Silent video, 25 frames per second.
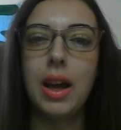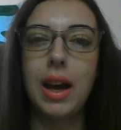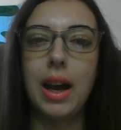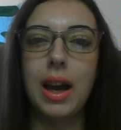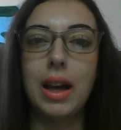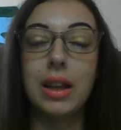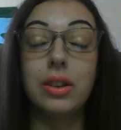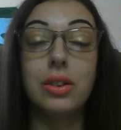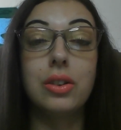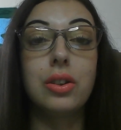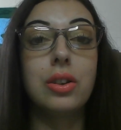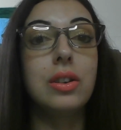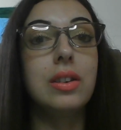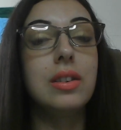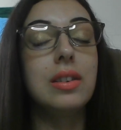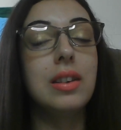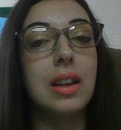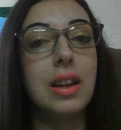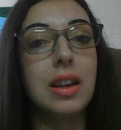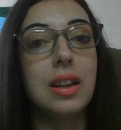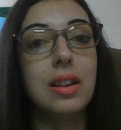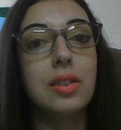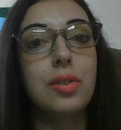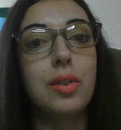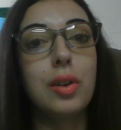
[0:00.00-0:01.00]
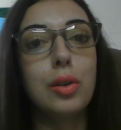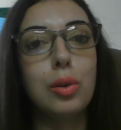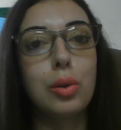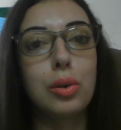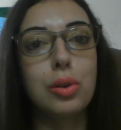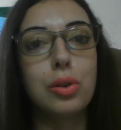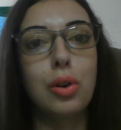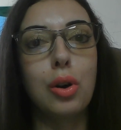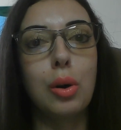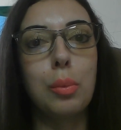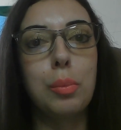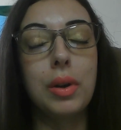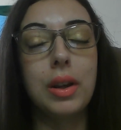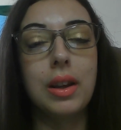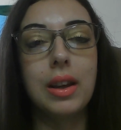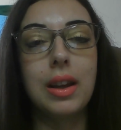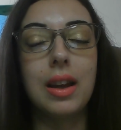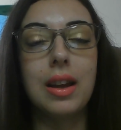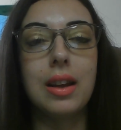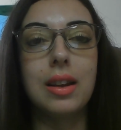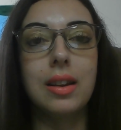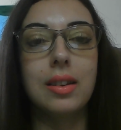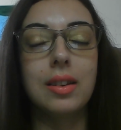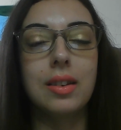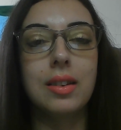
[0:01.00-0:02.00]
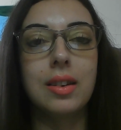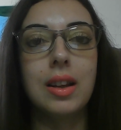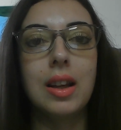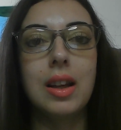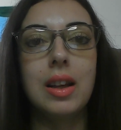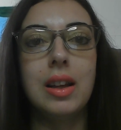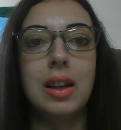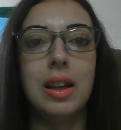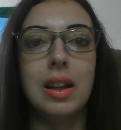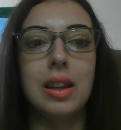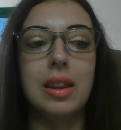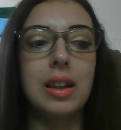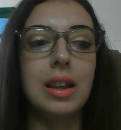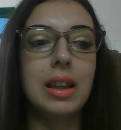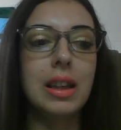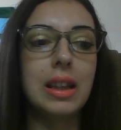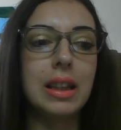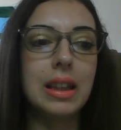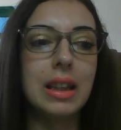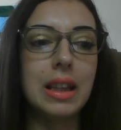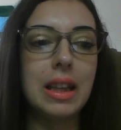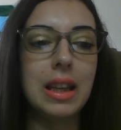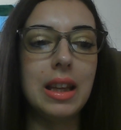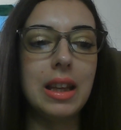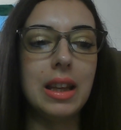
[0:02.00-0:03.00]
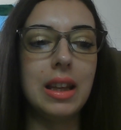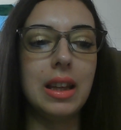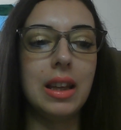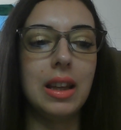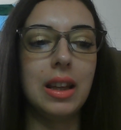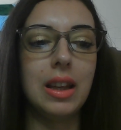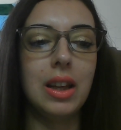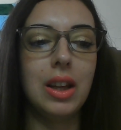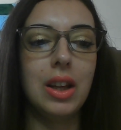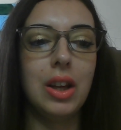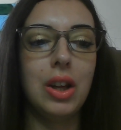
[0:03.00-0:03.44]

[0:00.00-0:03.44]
And today's video topic is the key